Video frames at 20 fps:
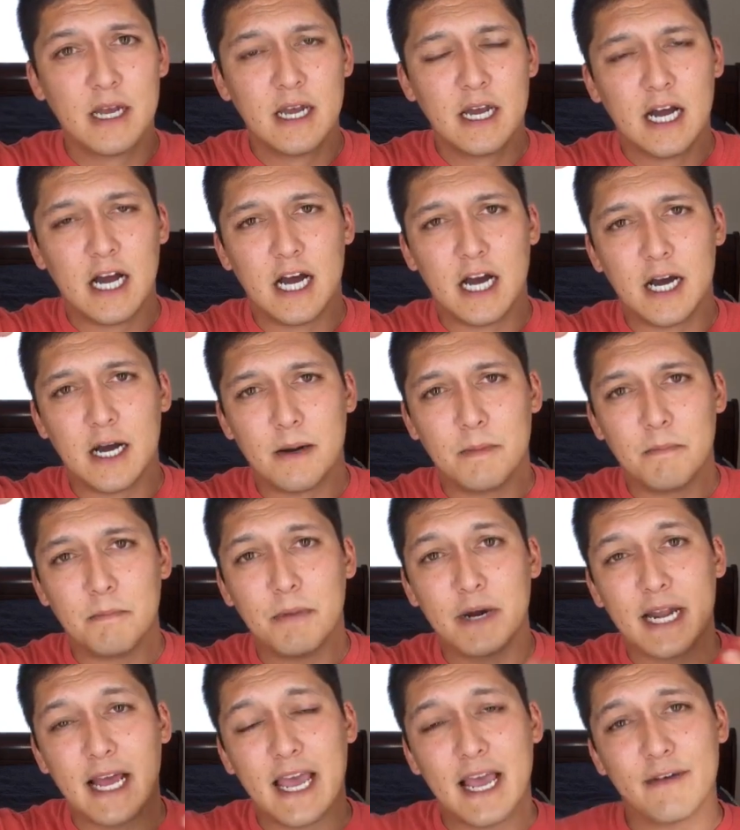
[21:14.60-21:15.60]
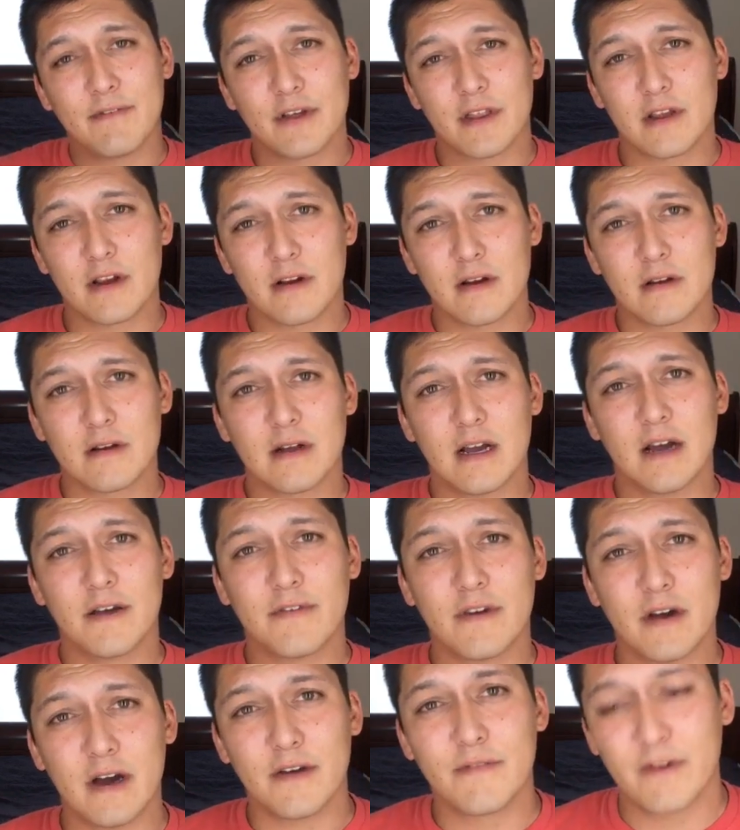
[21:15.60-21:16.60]
But I have
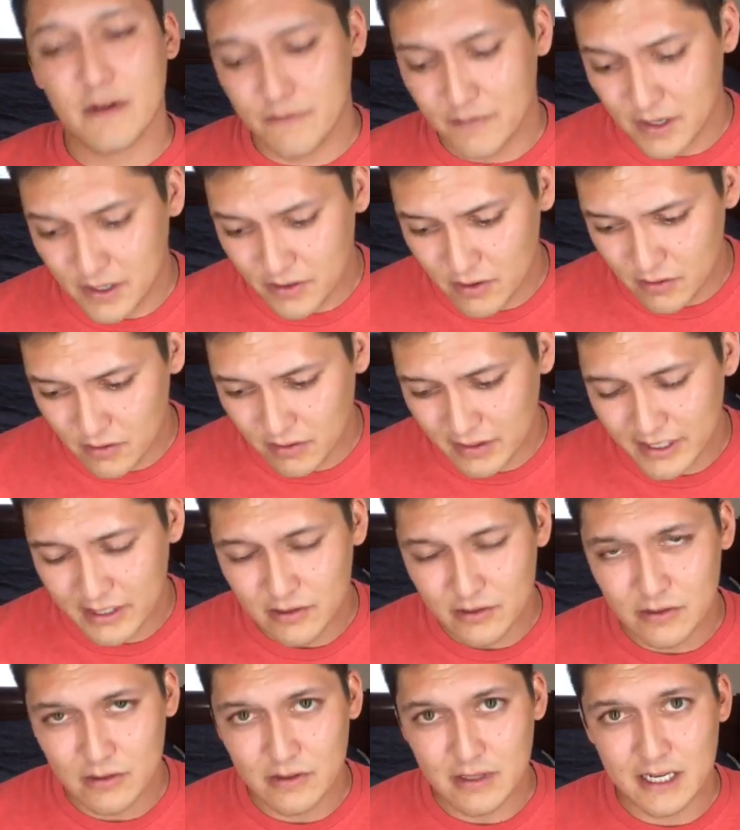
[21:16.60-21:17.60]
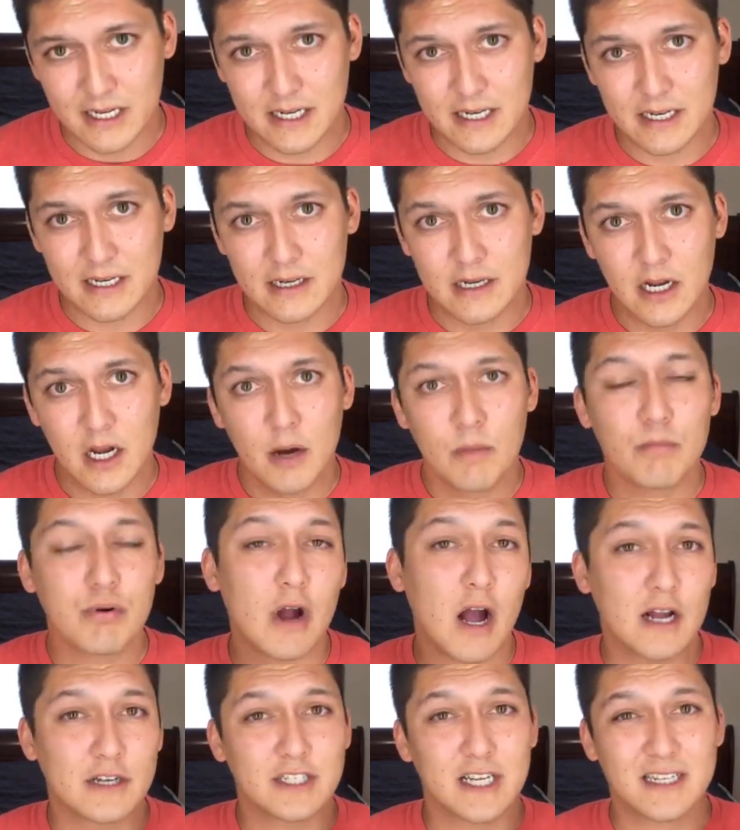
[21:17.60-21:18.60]
other little
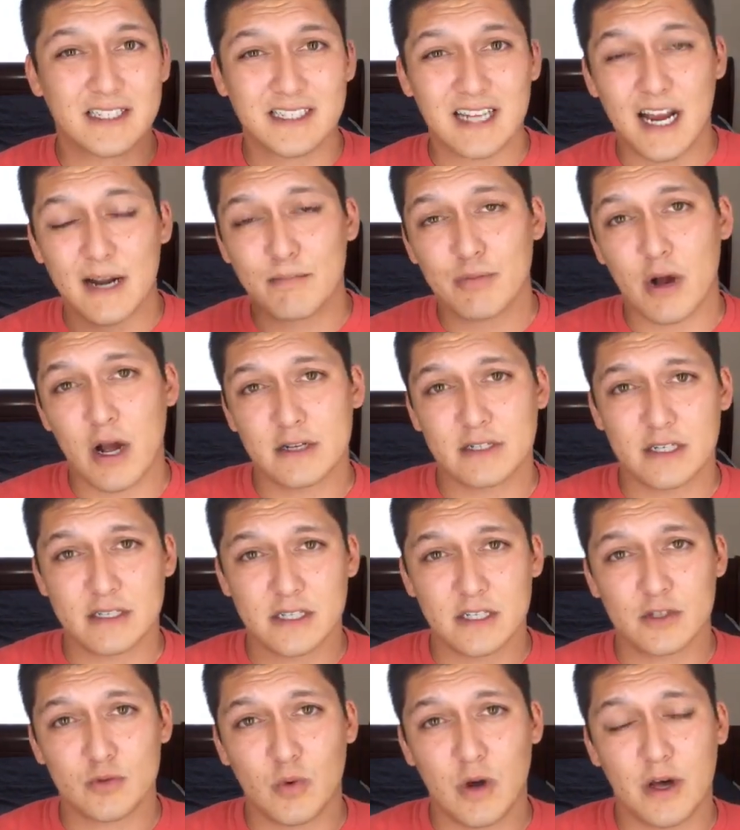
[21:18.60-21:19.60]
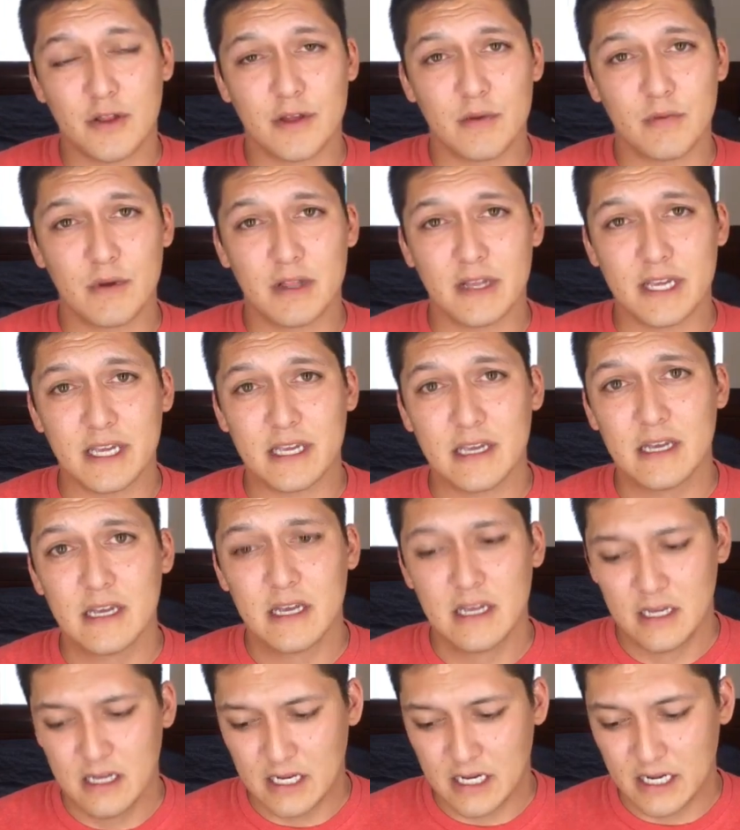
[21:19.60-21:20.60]
projects, side projects as well that really
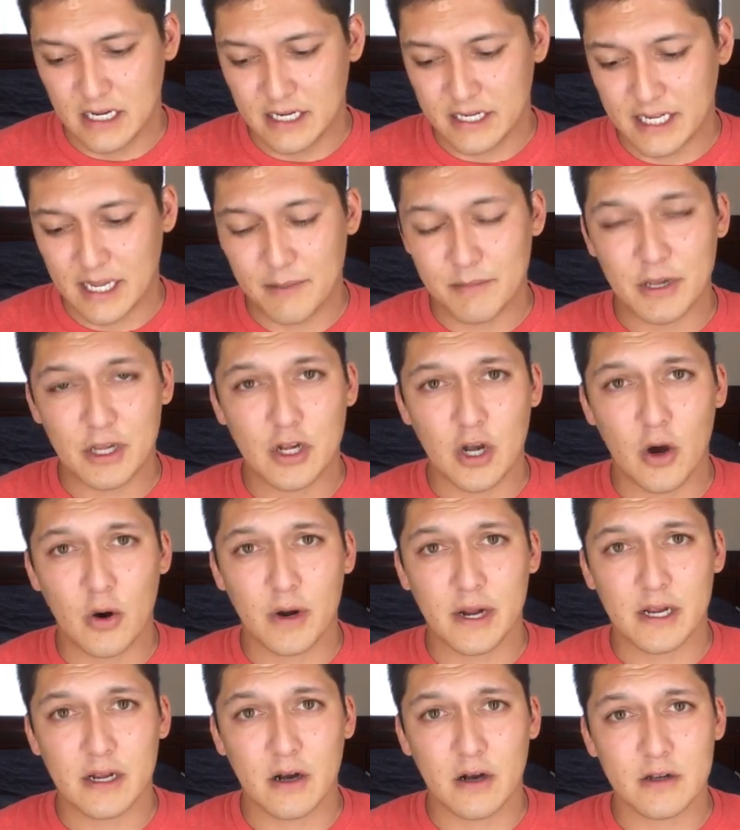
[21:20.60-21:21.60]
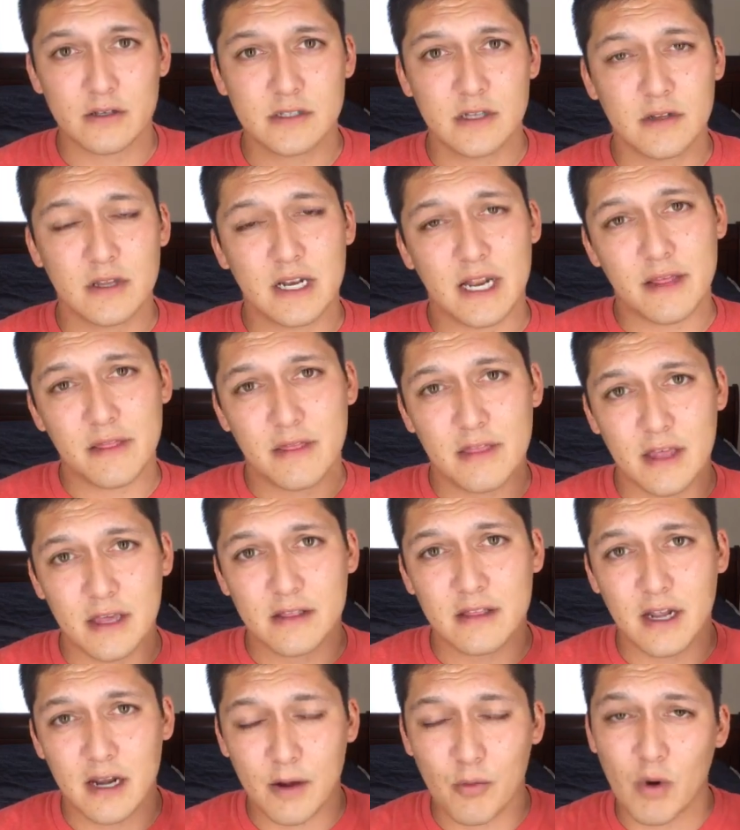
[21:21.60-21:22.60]
get me going also that I
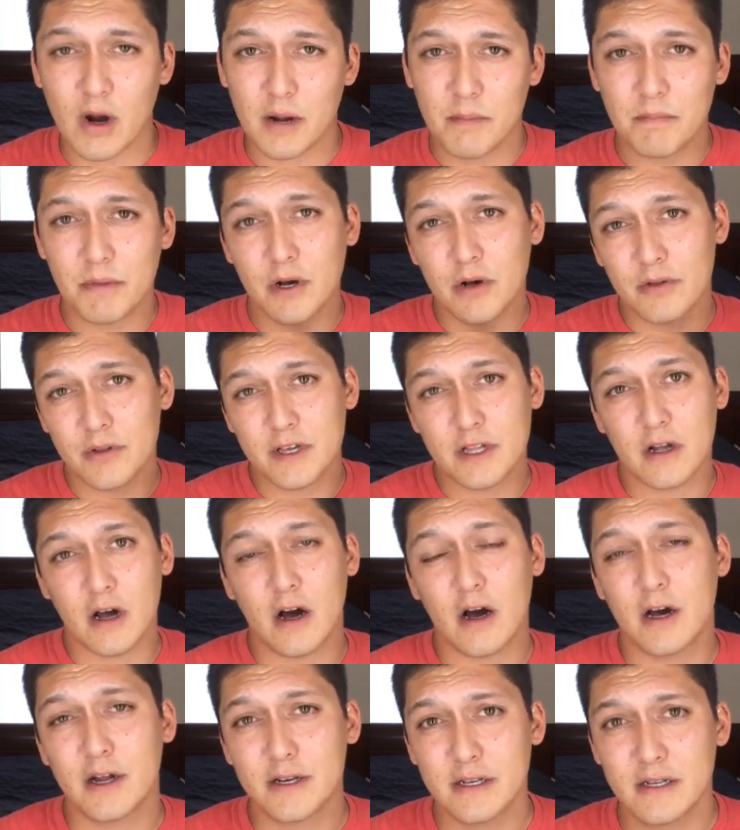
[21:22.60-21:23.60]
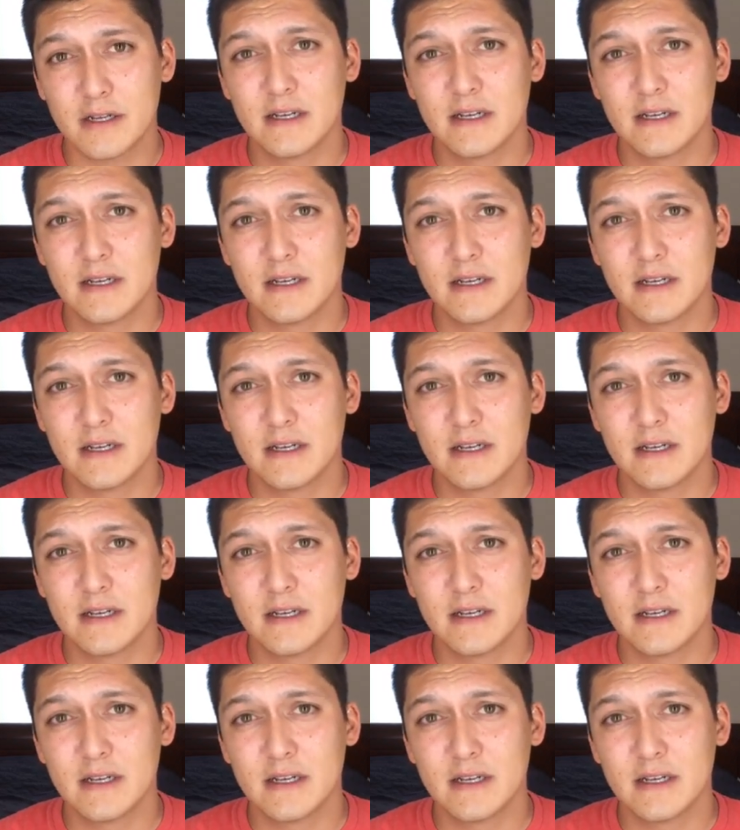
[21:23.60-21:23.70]
think that I want to build it on.